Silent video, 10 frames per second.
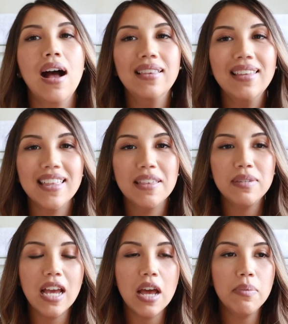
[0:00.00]
I'll link
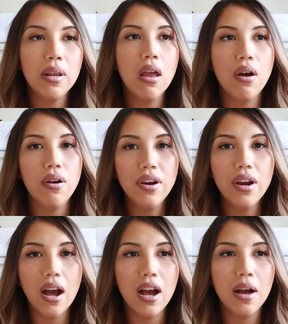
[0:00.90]
them down
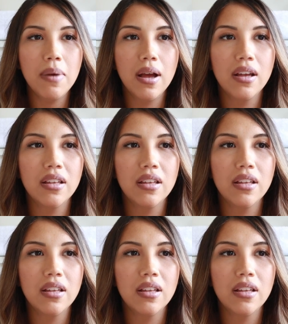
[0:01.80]
below. Um,